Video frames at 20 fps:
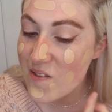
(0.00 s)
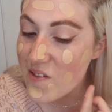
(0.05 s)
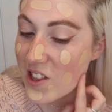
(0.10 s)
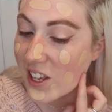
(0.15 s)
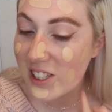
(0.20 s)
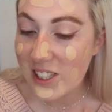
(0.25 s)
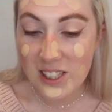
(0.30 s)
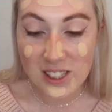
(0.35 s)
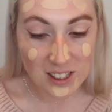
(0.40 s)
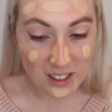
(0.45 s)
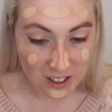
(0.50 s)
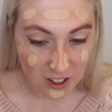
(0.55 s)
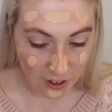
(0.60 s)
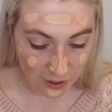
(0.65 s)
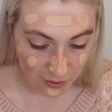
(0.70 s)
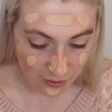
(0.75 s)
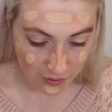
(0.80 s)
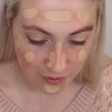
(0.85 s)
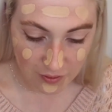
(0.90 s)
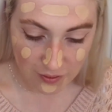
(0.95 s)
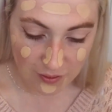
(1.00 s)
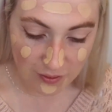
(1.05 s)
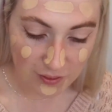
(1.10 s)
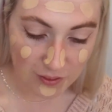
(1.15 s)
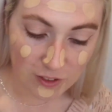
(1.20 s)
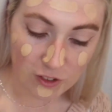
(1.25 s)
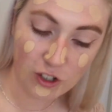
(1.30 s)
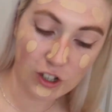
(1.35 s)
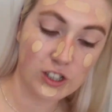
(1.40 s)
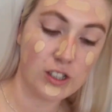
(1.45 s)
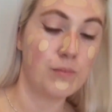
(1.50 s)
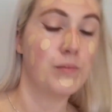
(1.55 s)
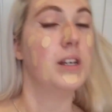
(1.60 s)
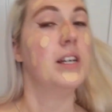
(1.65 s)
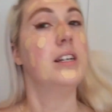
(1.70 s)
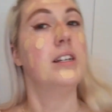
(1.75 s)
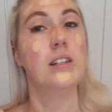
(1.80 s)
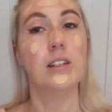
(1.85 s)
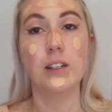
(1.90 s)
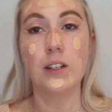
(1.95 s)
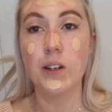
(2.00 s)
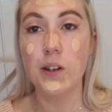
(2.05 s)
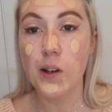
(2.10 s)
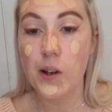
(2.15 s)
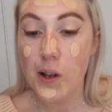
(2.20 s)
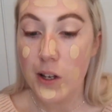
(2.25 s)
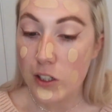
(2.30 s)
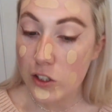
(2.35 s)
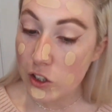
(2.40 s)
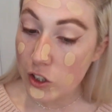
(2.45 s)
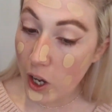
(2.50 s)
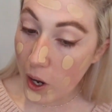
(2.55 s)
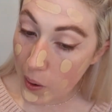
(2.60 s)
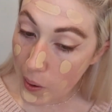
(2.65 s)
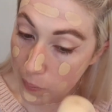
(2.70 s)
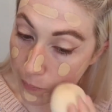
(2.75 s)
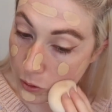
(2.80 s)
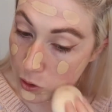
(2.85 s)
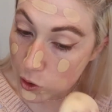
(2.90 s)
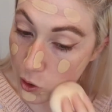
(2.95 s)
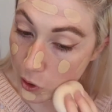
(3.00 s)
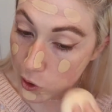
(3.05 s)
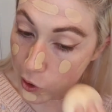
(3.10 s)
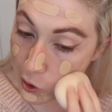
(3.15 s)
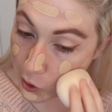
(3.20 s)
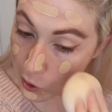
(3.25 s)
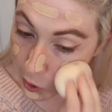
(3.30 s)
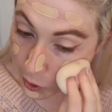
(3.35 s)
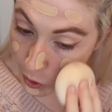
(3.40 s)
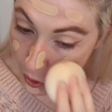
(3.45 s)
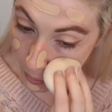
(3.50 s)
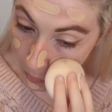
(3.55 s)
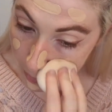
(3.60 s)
This is enough, trust me. So I'm just going to use